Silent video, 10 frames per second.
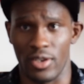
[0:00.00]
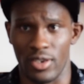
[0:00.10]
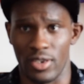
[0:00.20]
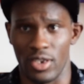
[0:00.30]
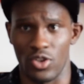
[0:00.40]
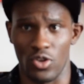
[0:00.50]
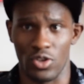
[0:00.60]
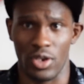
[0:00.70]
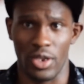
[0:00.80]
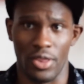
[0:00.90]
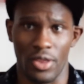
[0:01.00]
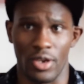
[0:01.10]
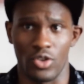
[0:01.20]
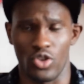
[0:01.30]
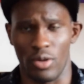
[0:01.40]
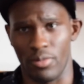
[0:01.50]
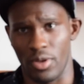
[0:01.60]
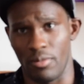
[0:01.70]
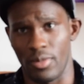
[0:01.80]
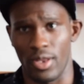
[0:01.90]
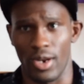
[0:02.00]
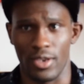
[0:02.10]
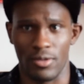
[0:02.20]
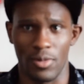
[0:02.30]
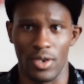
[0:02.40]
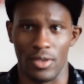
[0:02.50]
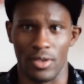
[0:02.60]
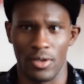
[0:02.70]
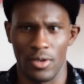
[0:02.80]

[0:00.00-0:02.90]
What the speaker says: they said Josh Leather dropped him in the last minute,